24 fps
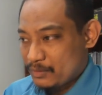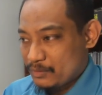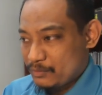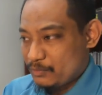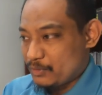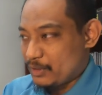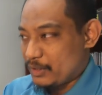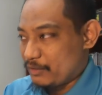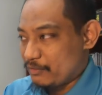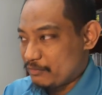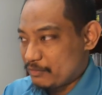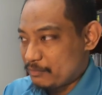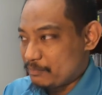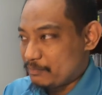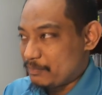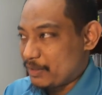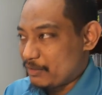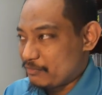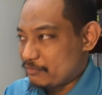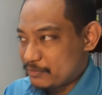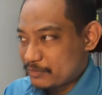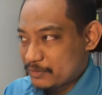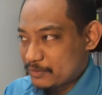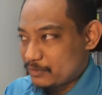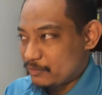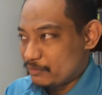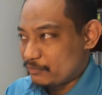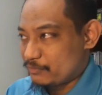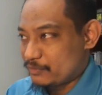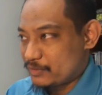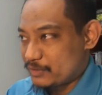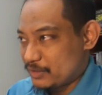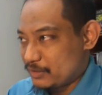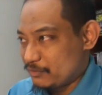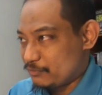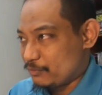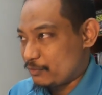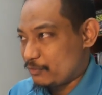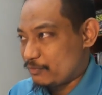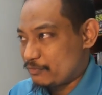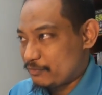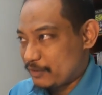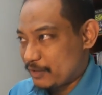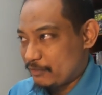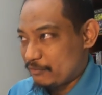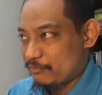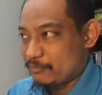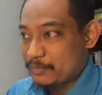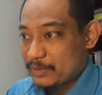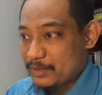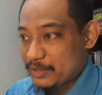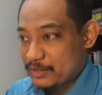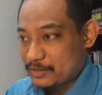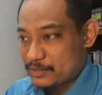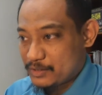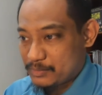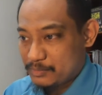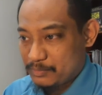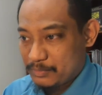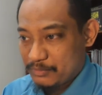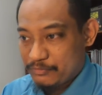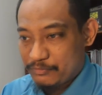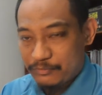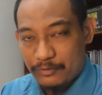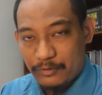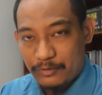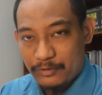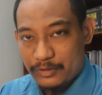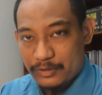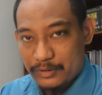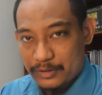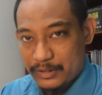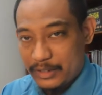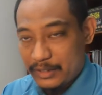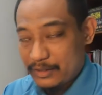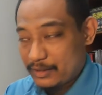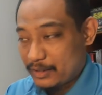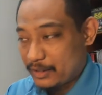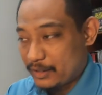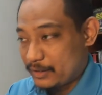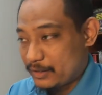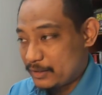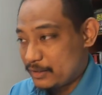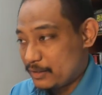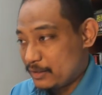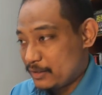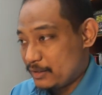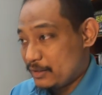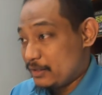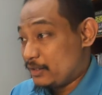You have a buffer of 3, 4, 5 minutes before the deadline,